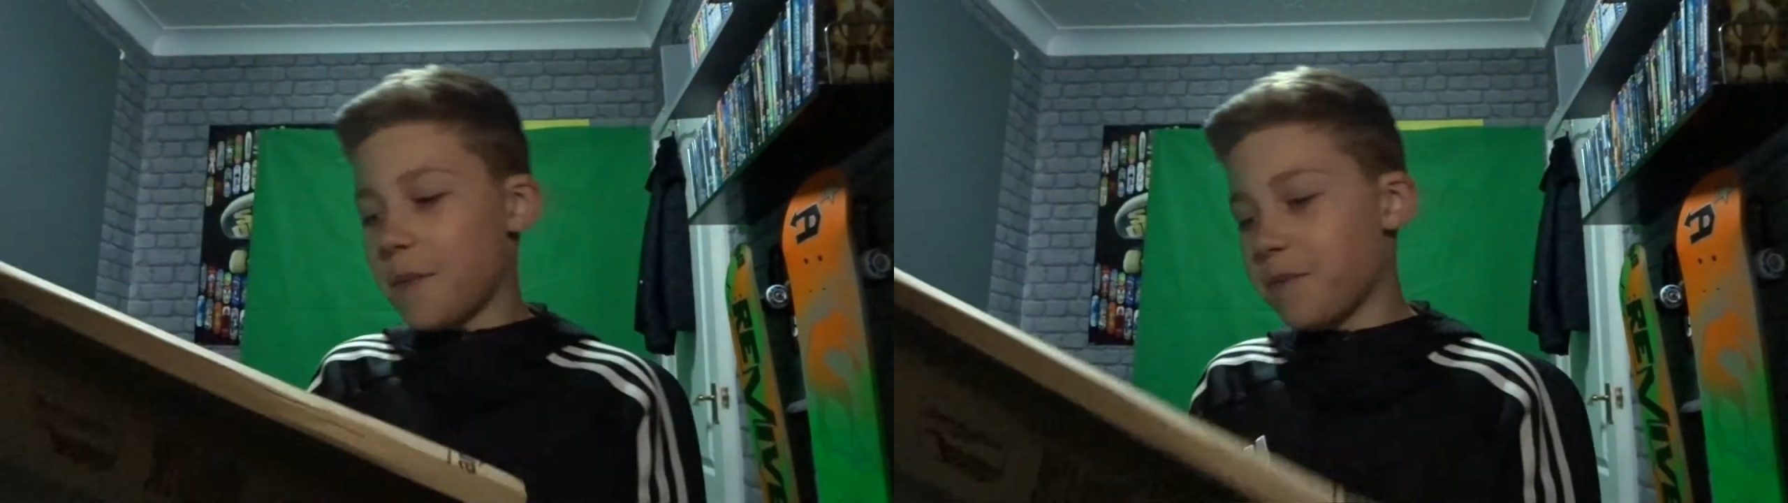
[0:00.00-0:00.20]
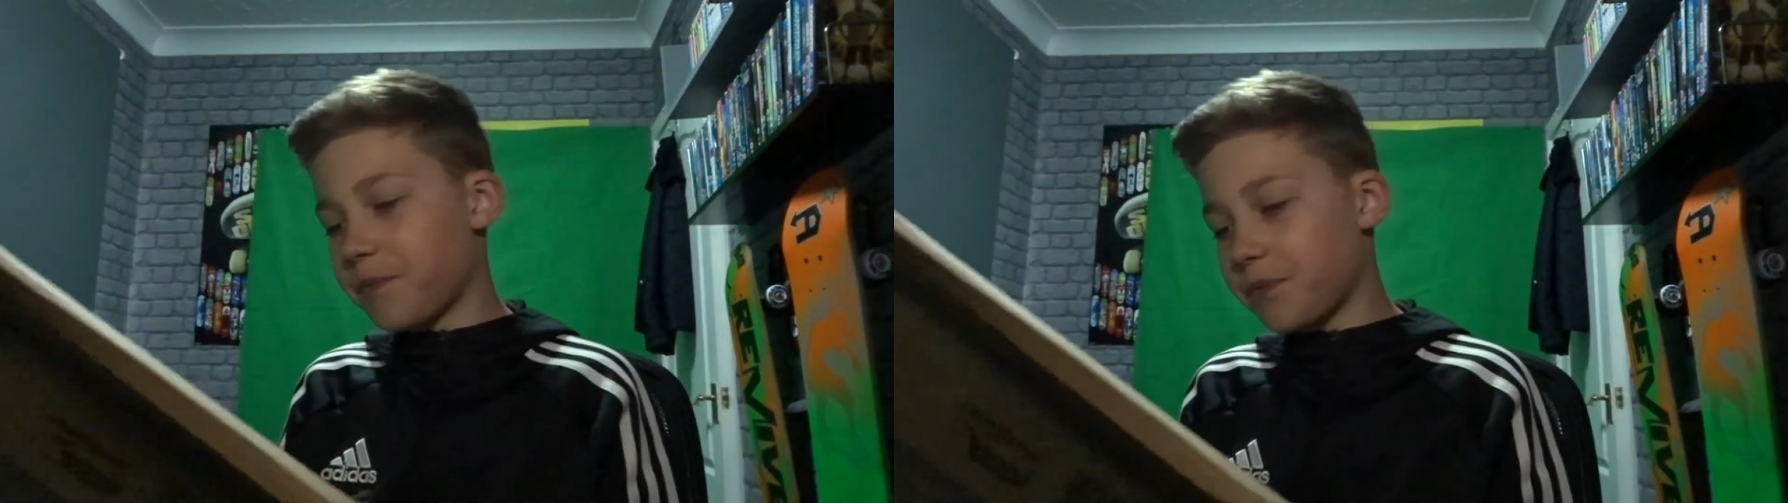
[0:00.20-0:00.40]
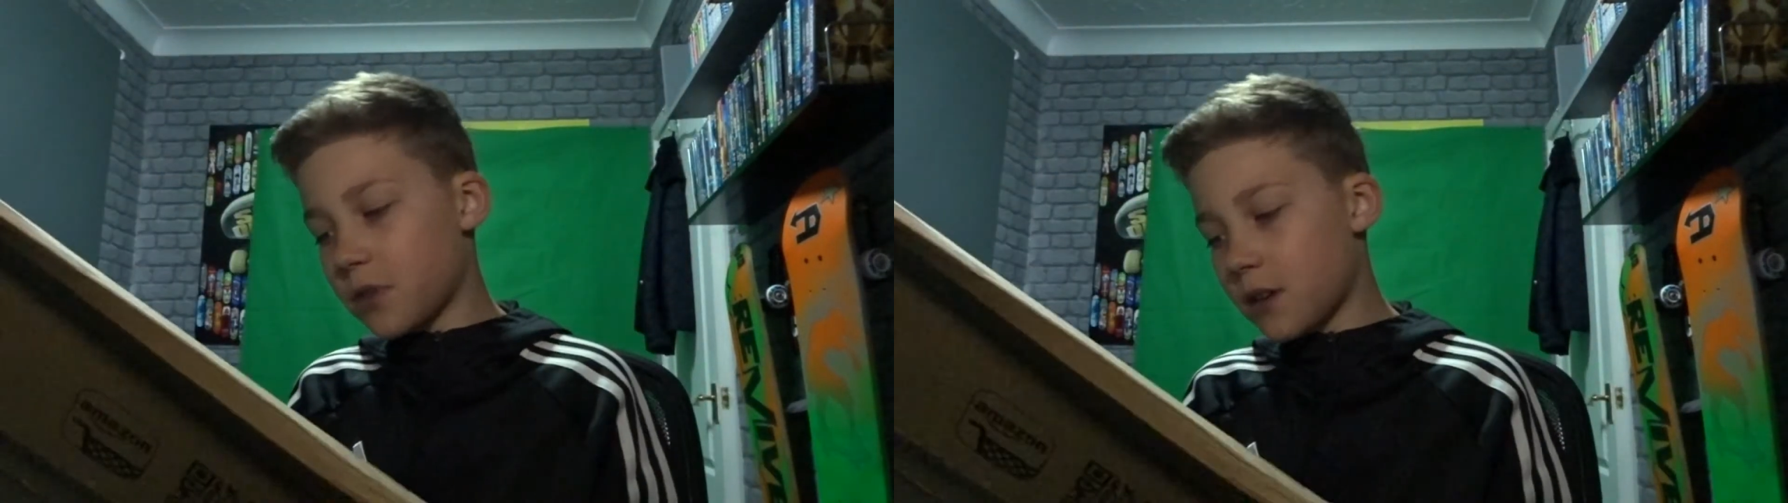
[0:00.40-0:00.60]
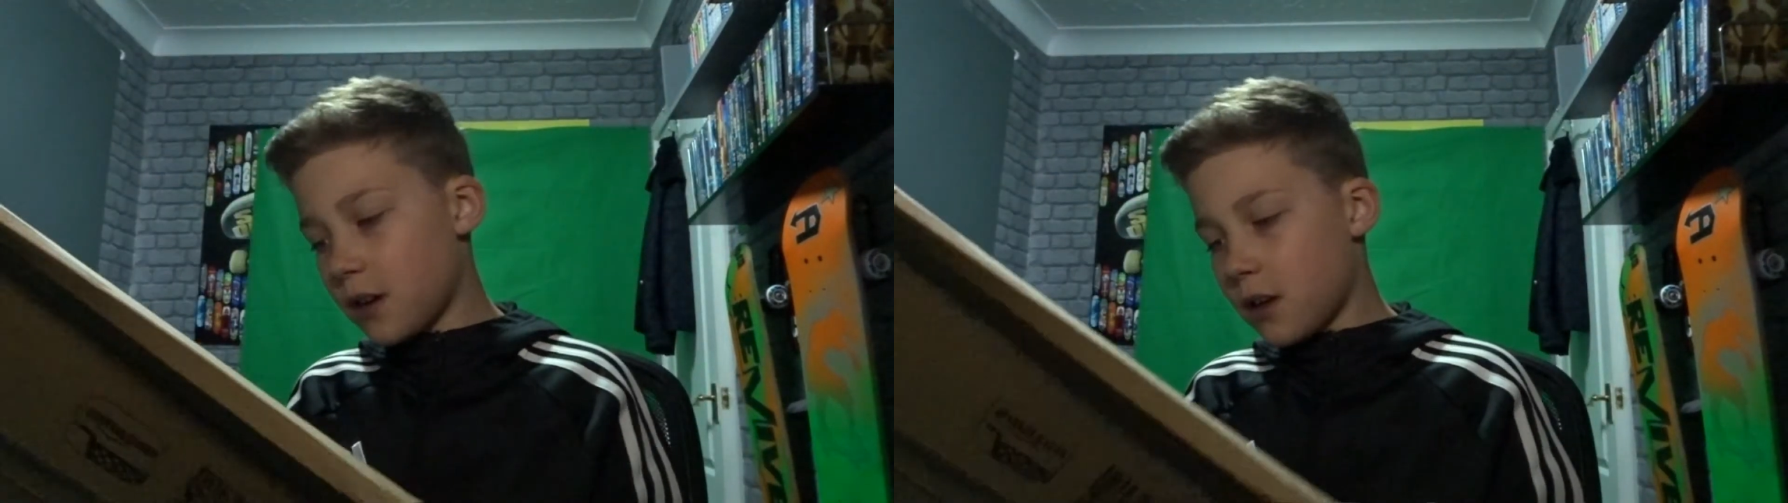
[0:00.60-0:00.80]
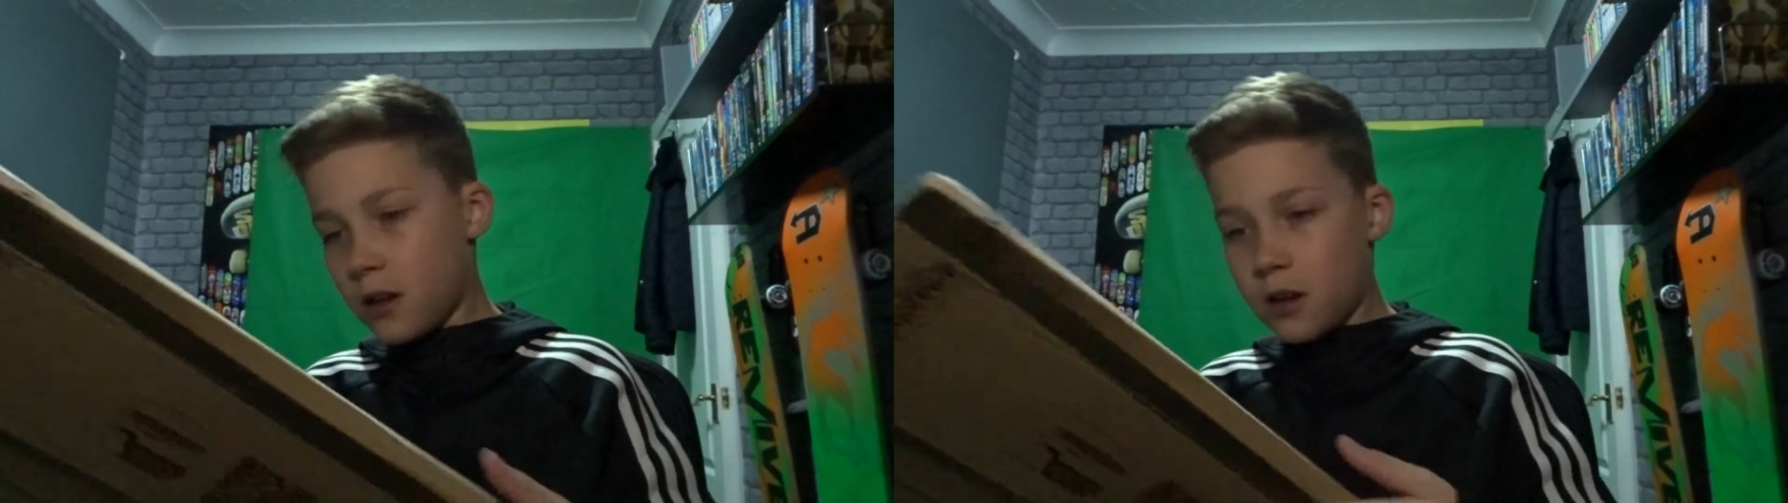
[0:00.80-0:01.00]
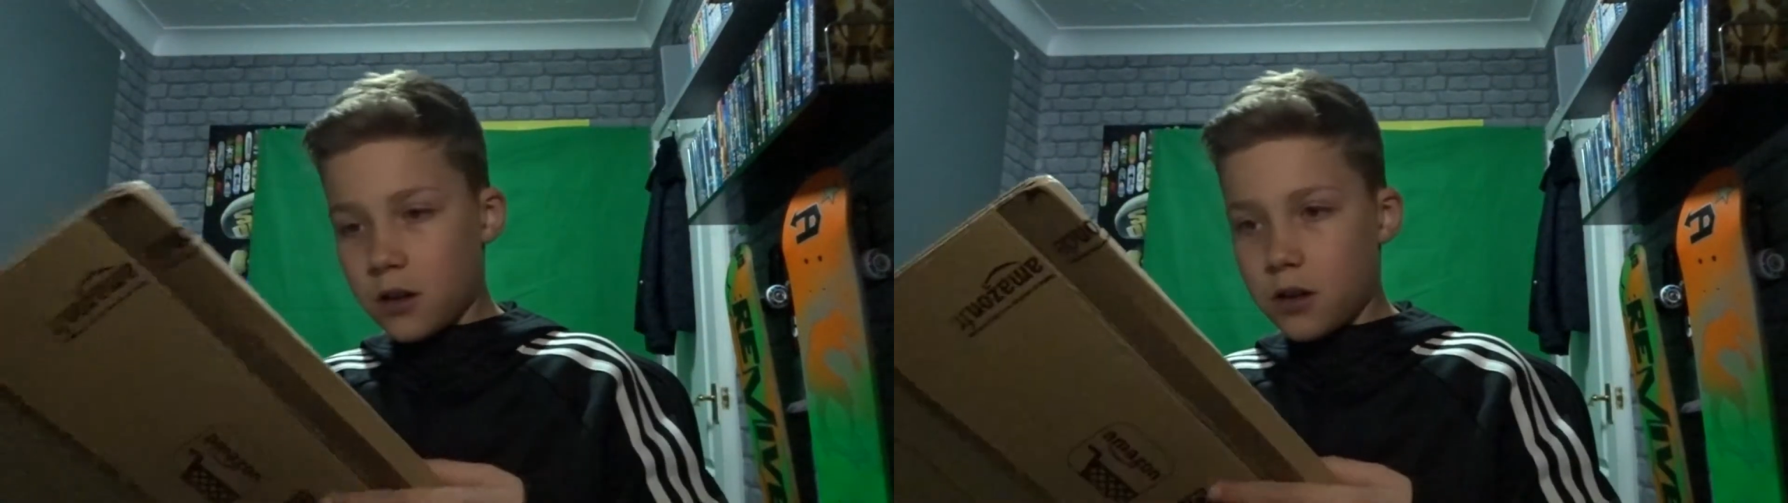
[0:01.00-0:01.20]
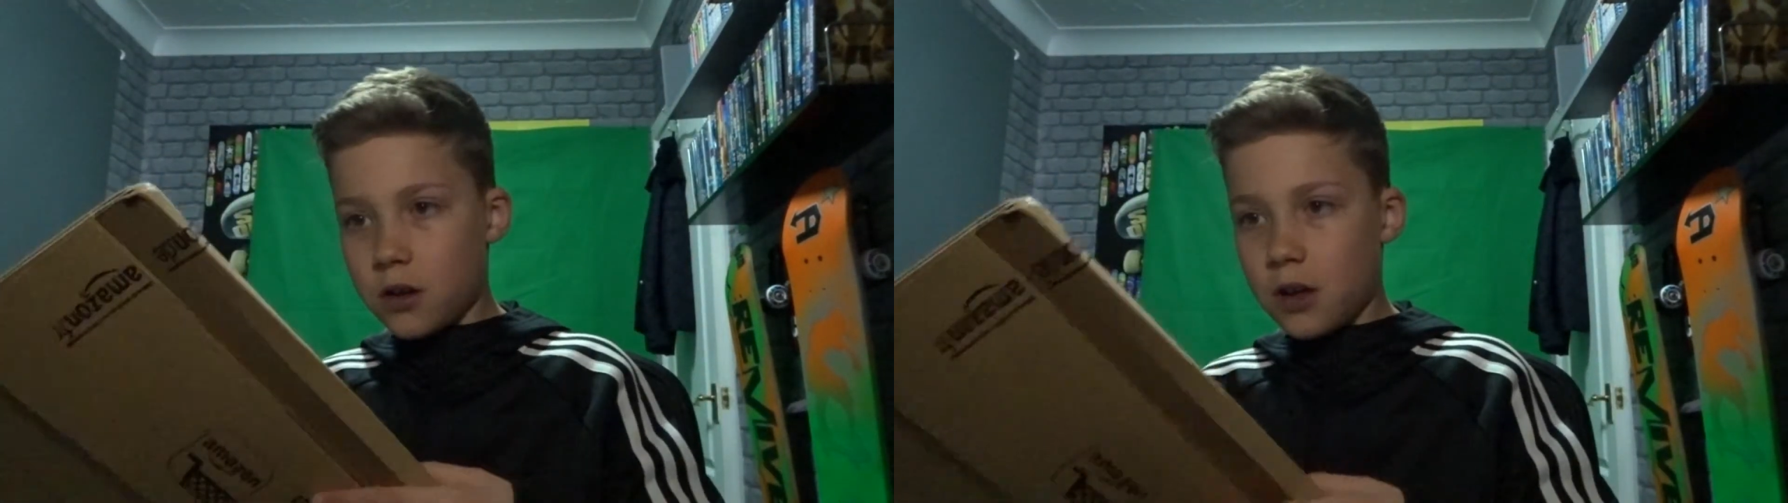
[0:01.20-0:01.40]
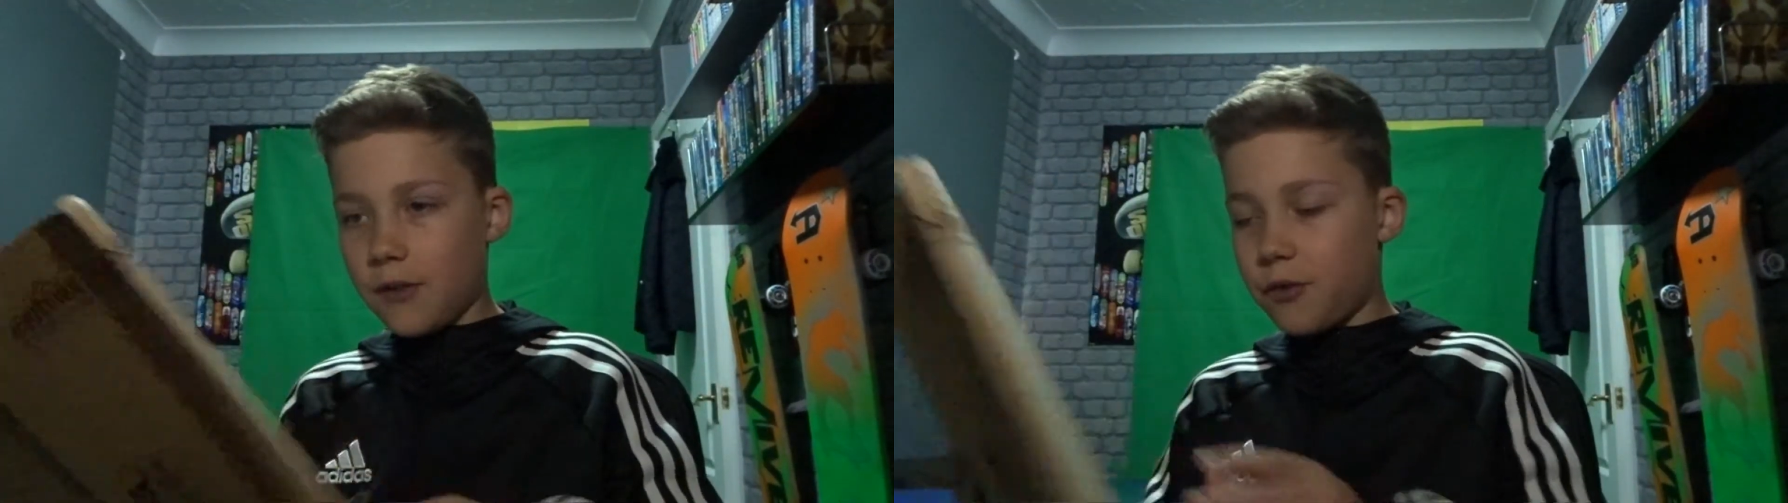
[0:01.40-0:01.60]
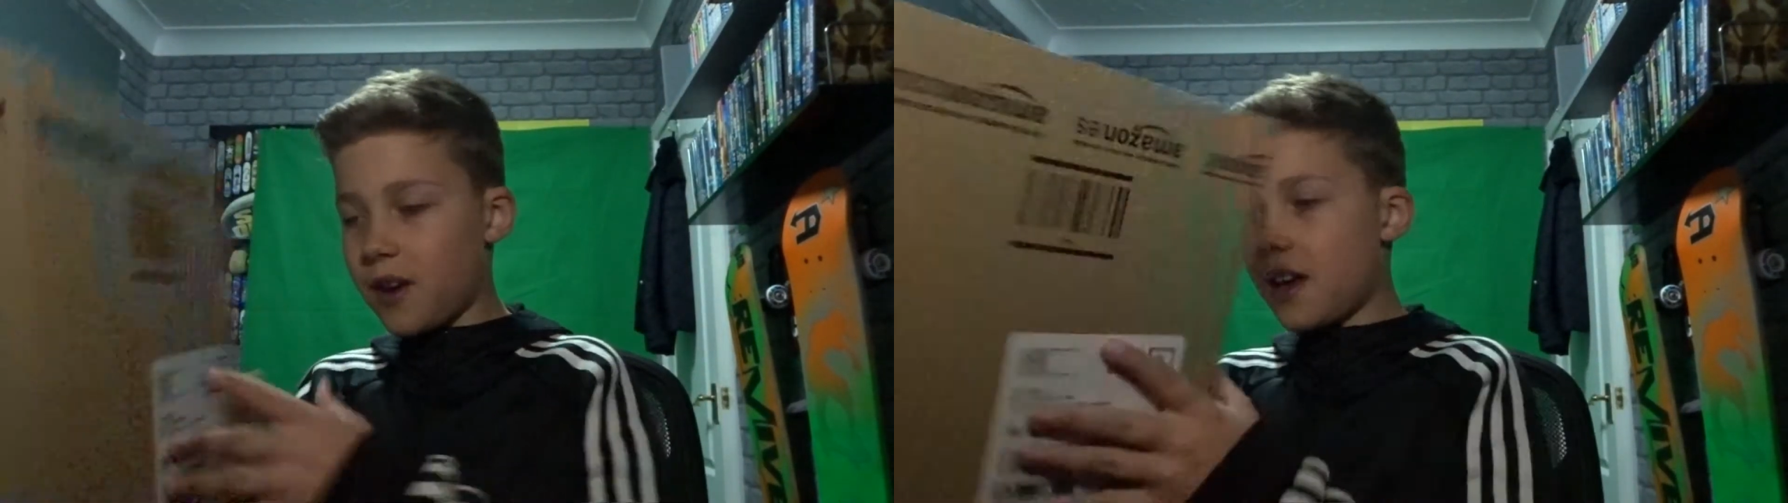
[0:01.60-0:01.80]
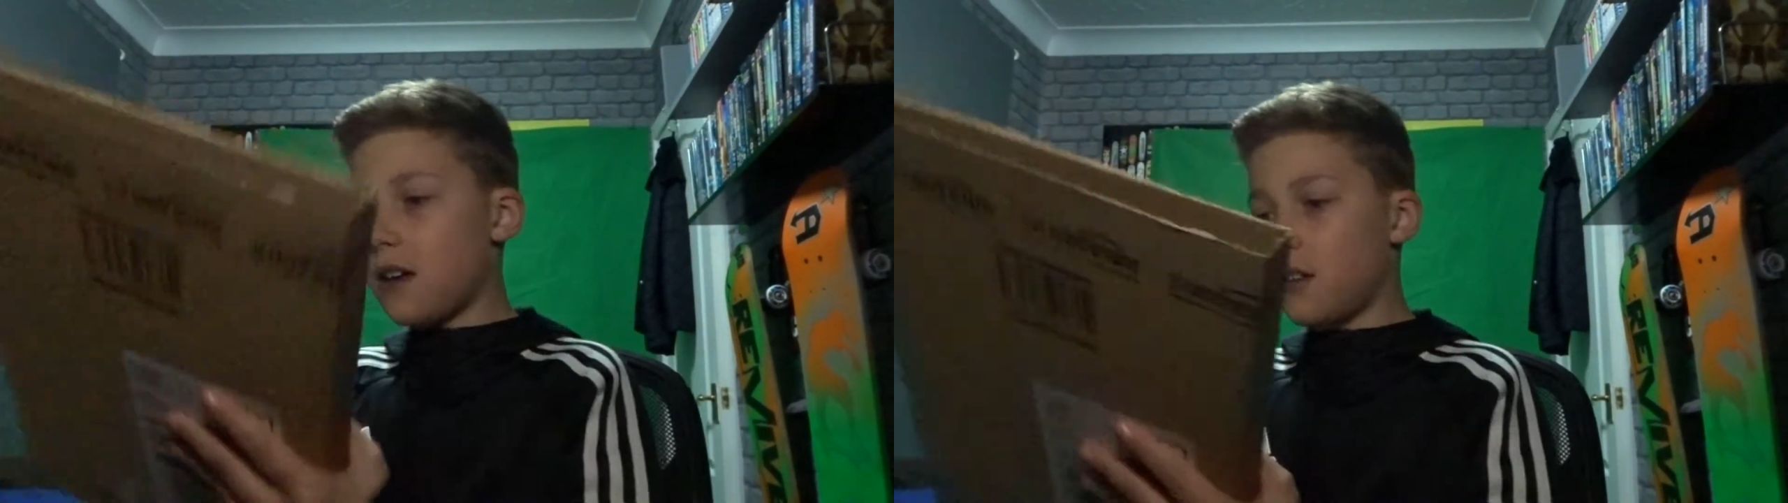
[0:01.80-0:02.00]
here. If we